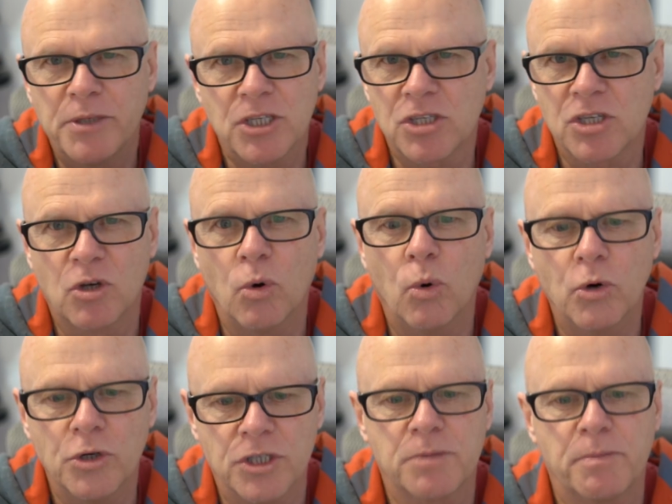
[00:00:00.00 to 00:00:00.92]
would be just
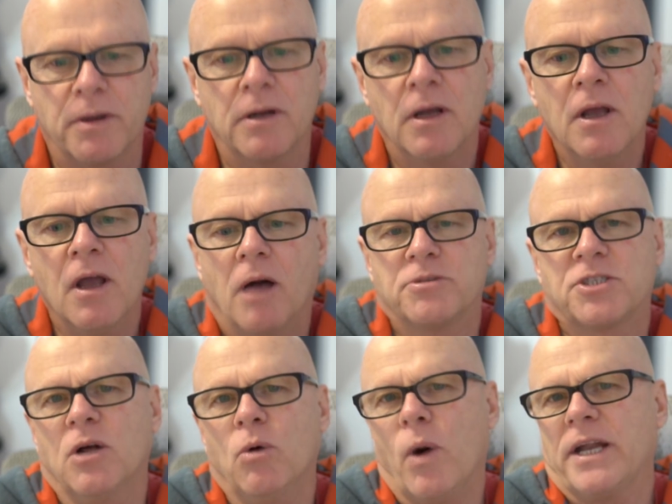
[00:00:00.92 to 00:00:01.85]
gorgeous, but I'm
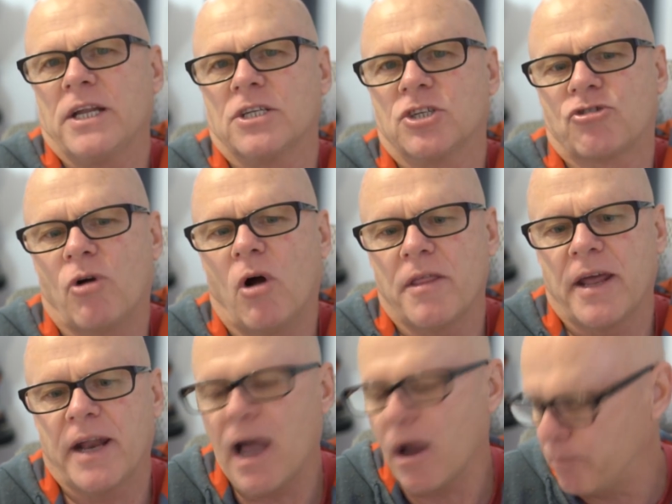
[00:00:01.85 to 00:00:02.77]
still waiting to try
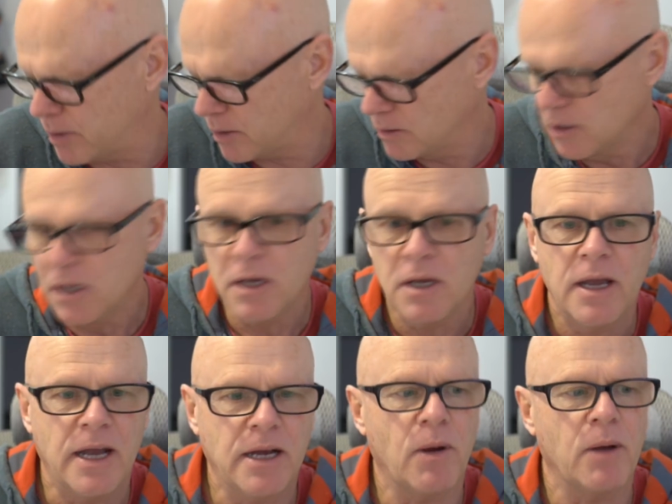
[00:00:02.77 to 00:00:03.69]
that out. But
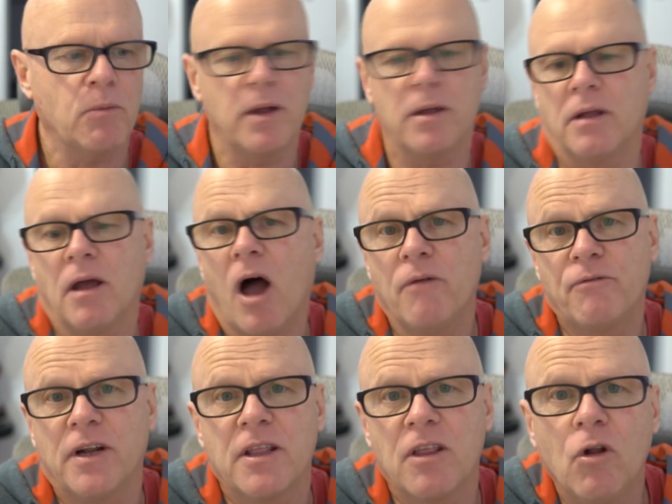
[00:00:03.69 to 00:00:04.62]
anyway,
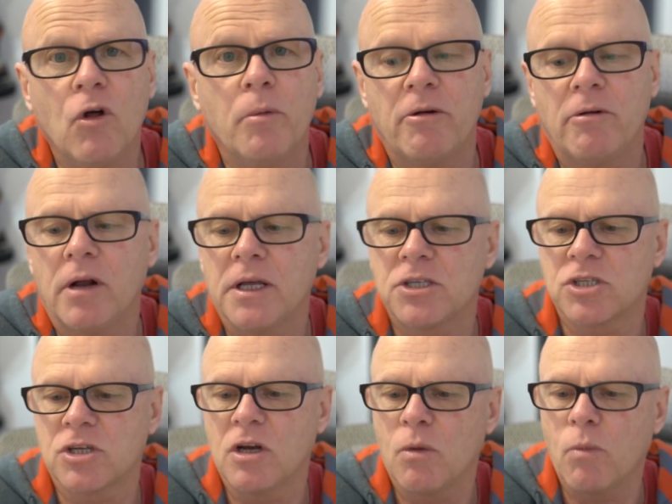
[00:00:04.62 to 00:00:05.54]
hopefully they'll all be released
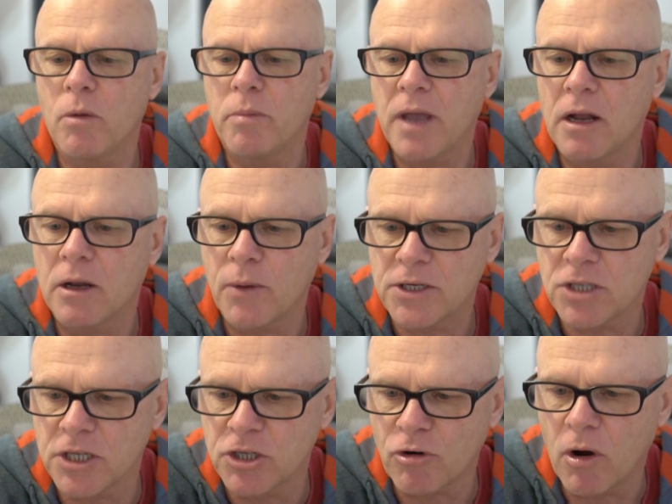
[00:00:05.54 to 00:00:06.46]
soon and we'll be able to
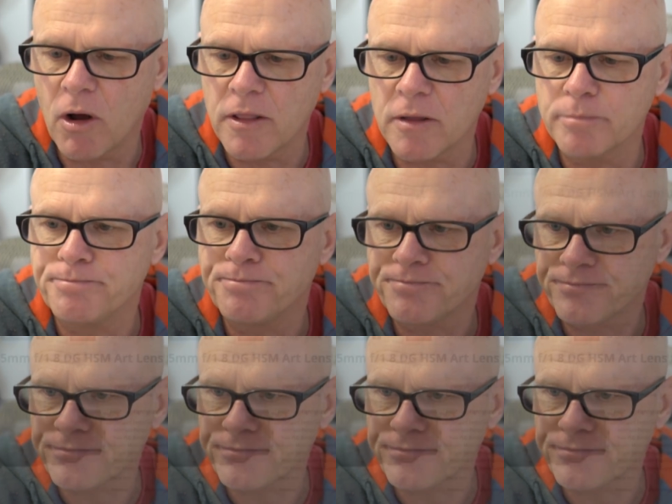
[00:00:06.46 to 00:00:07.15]
actually try them.